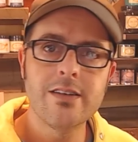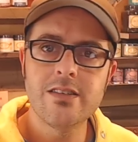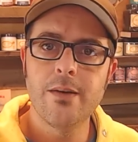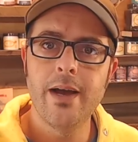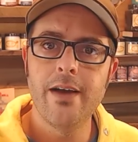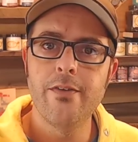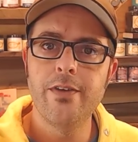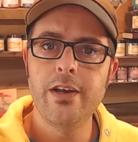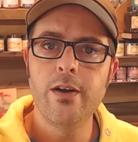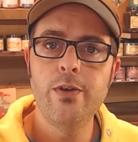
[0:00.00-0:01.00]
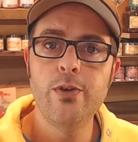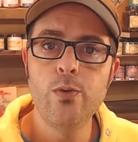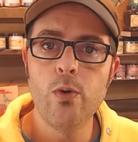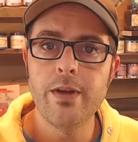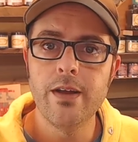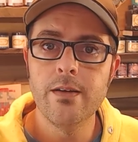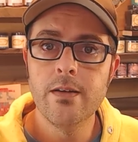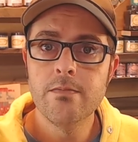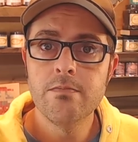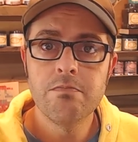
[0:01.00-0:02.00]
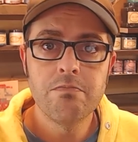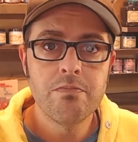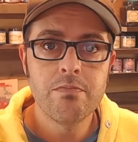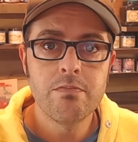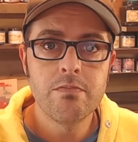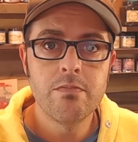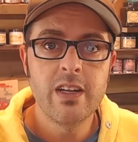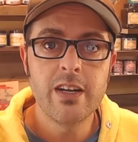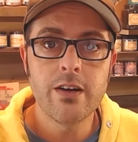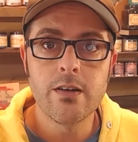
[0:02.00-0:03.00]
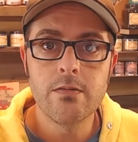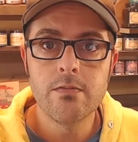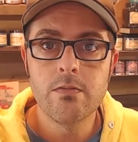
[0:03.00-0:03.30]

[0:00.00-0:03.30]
Next time I have a video, you will be here